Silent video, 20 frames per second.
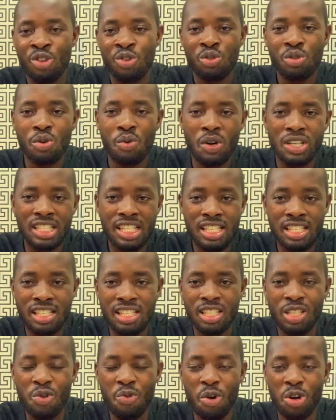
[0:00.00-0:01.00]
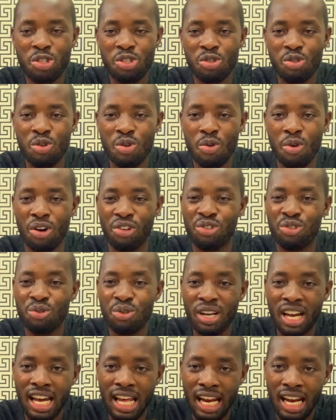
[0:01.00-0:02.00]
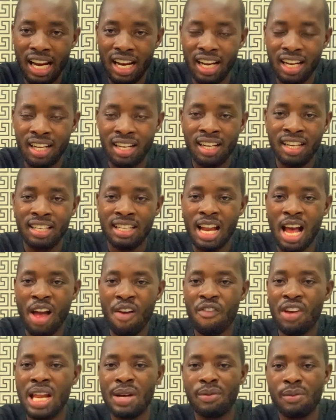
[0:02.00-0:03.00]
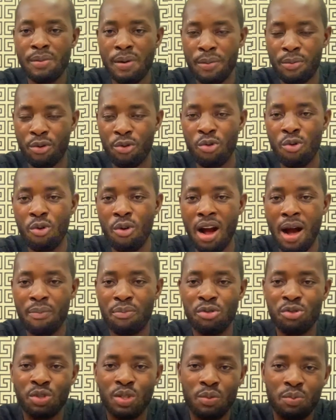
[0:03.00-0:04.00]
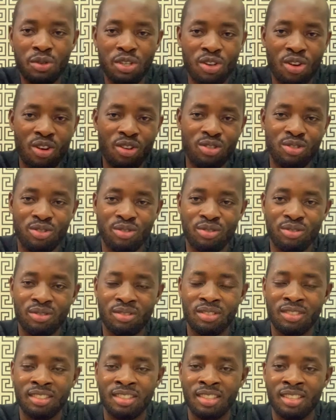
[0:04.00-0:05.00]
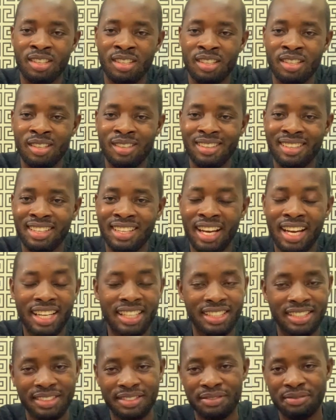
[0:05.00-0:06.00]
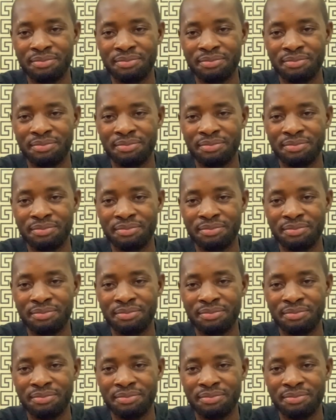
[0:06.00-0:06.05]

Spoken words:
So what they did was to do what? To carry the available people who happens to be nurse. Hi.